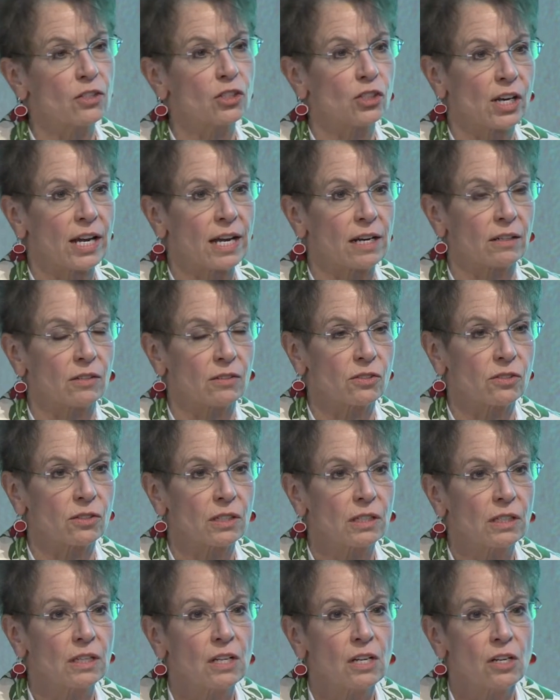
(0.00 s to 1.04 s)
channels
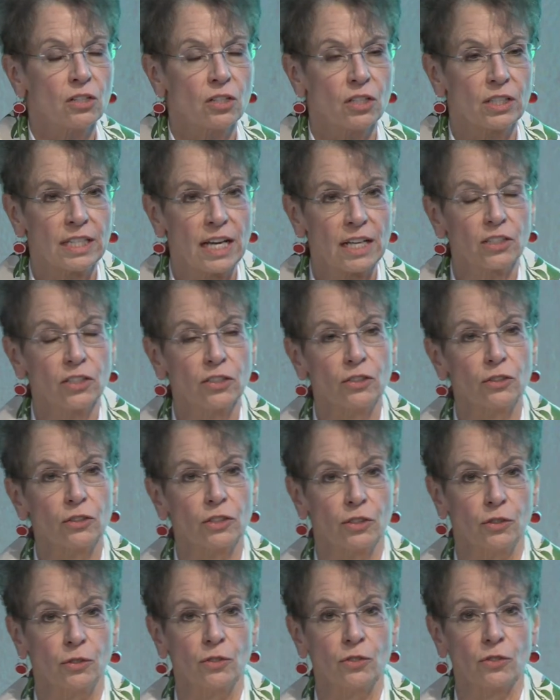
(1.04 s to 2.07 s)
to get to your
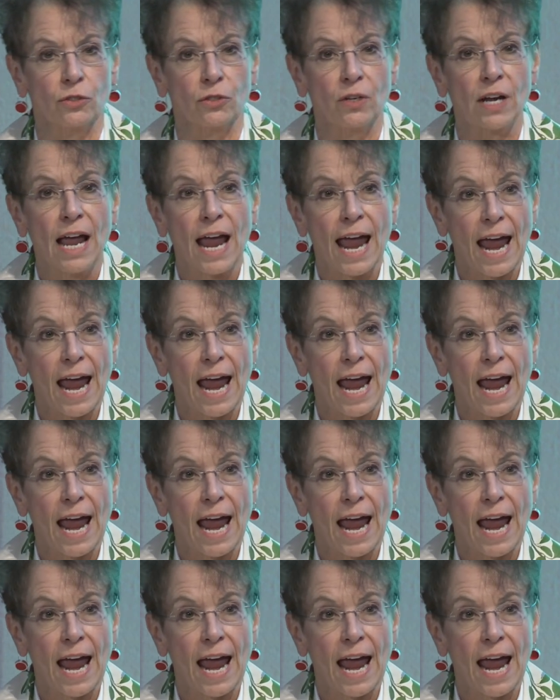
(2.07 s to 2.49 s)
user.